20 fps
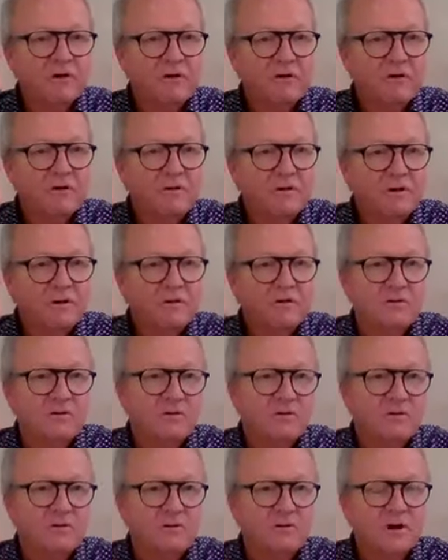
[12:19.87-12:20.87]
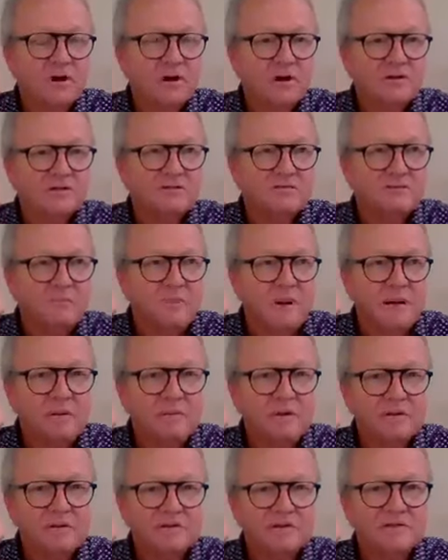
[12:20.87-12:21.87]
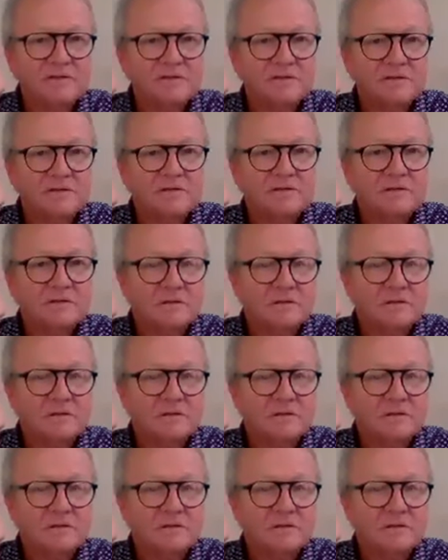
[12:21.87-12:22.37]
a good glass of bubbles,